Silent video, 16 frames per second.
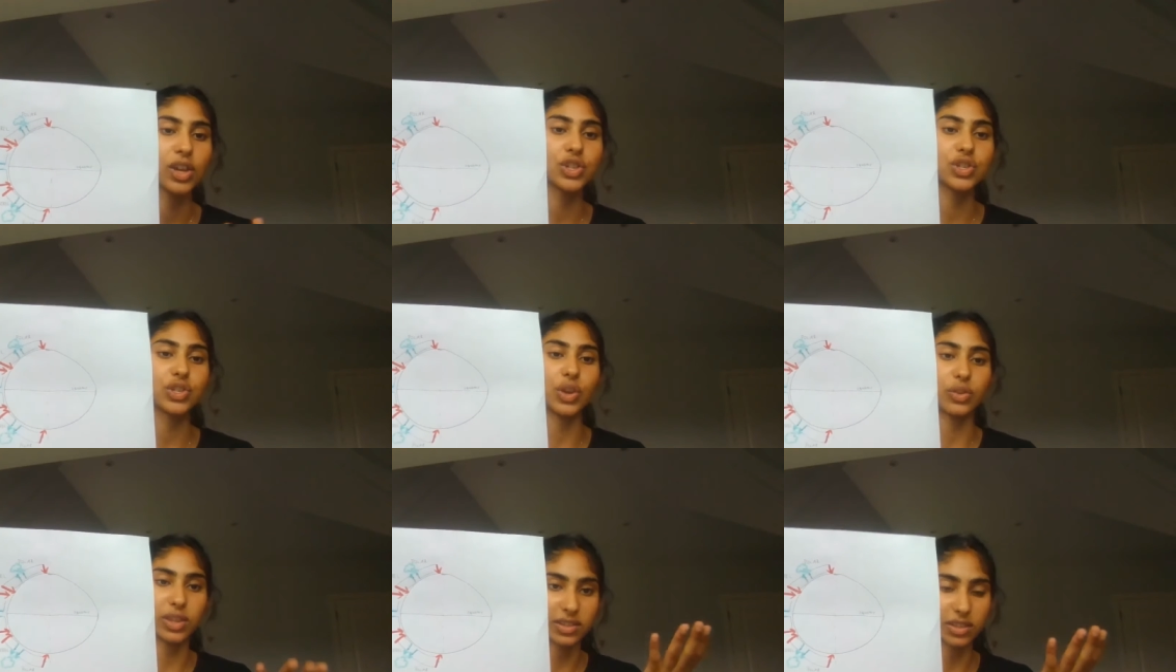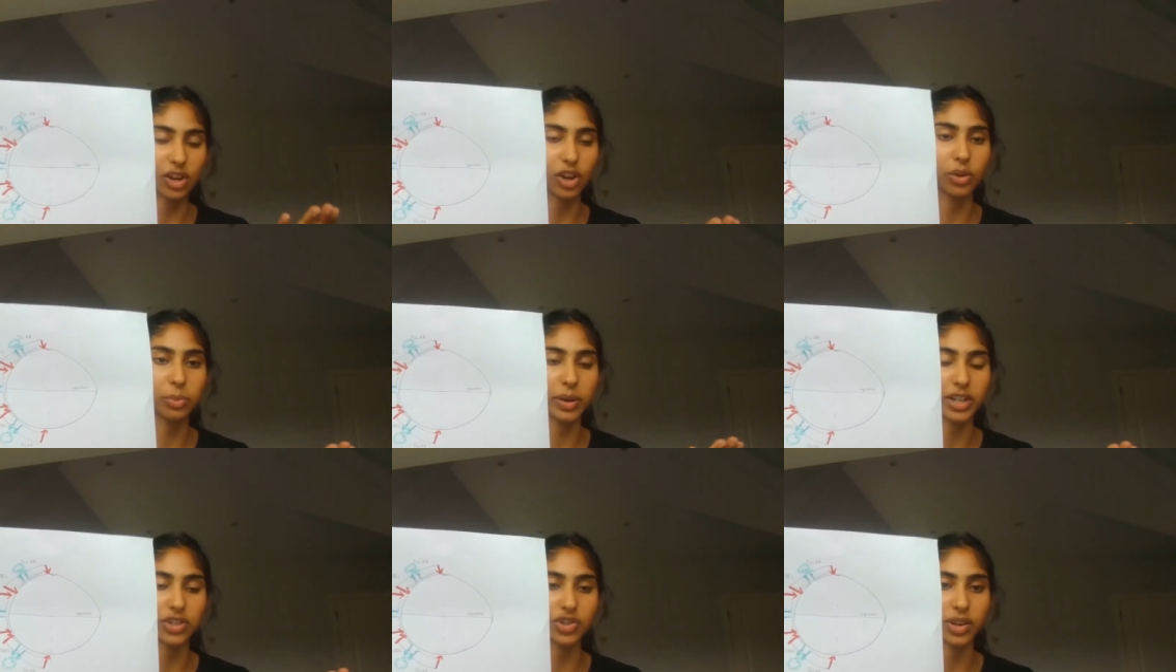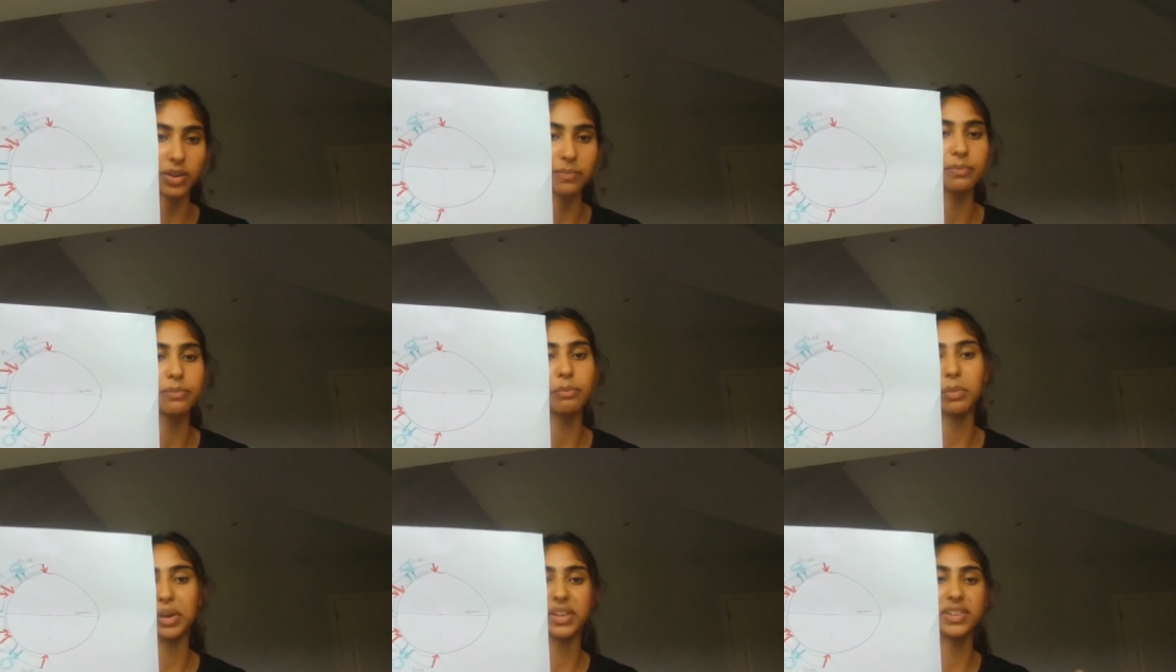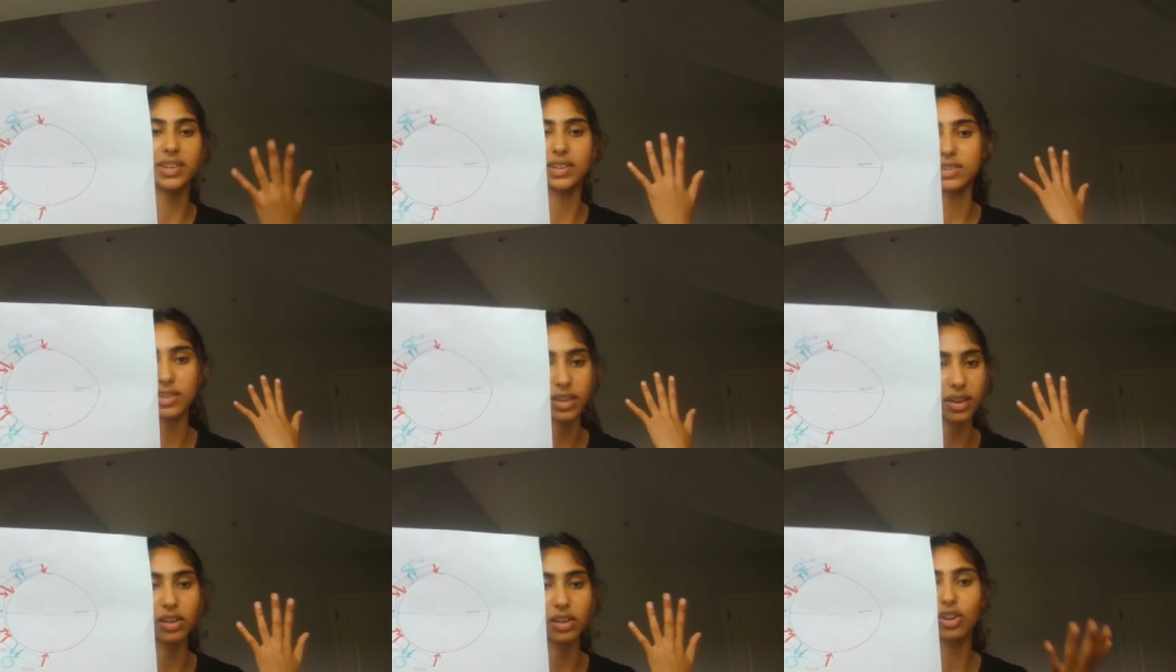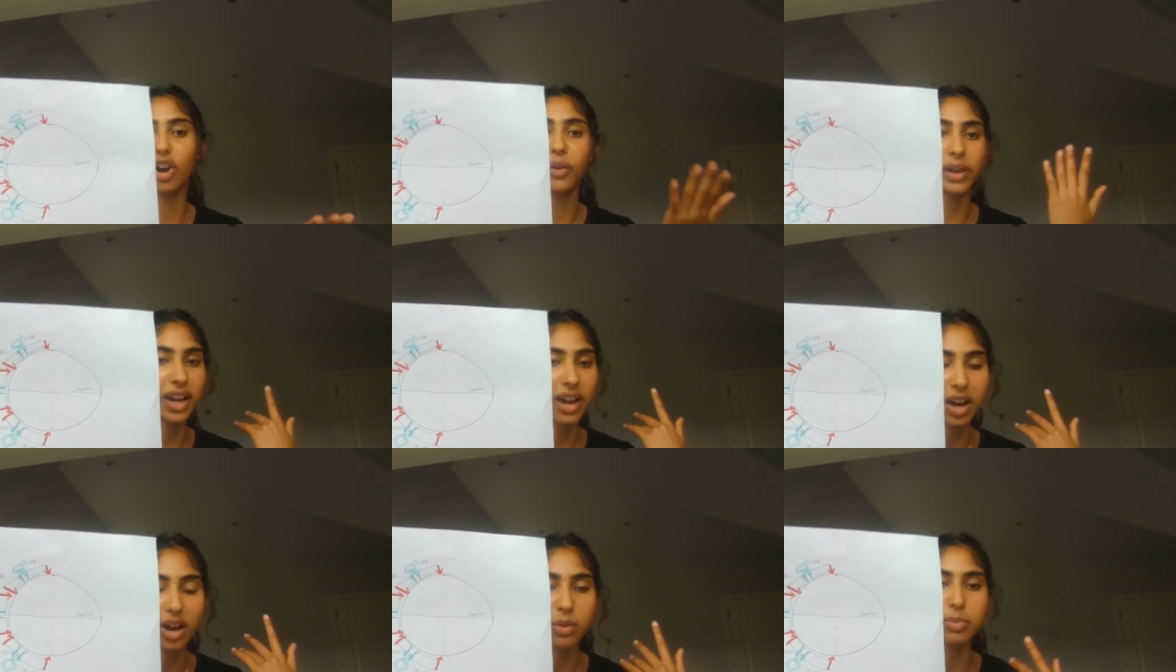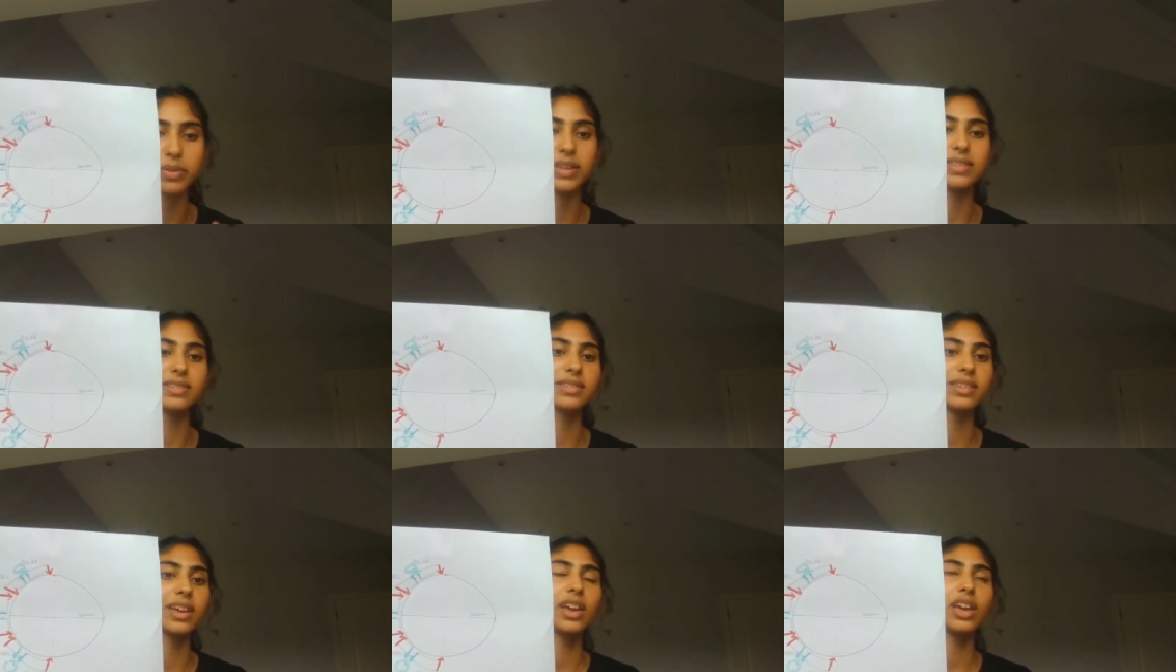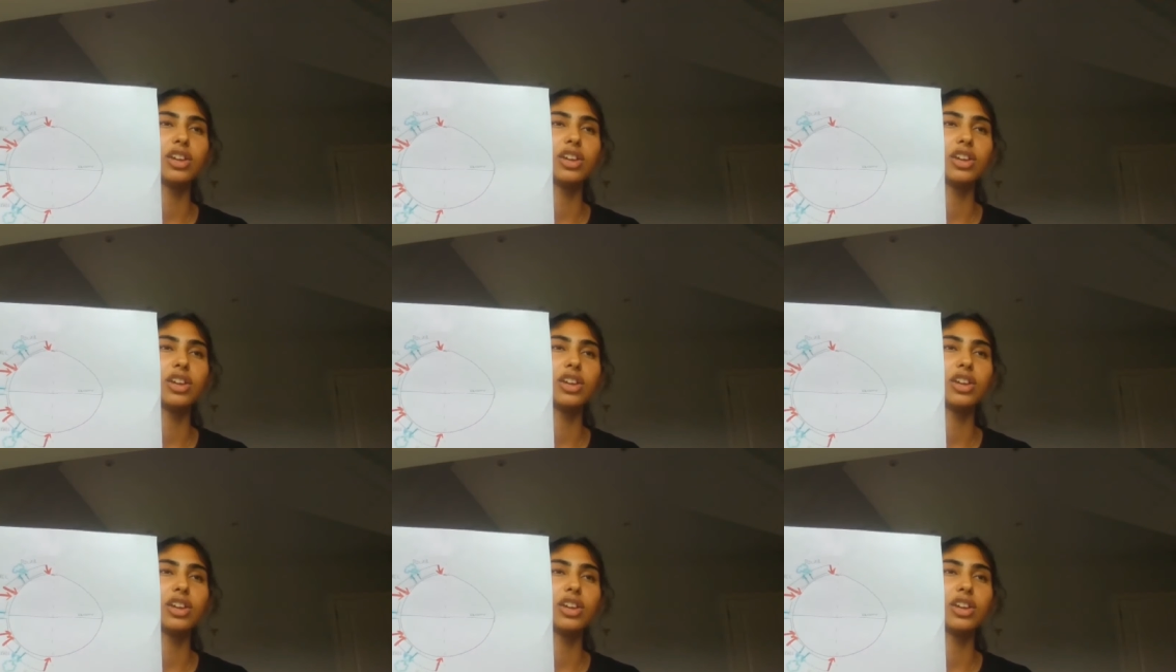so there's low pressure because it's going up, it's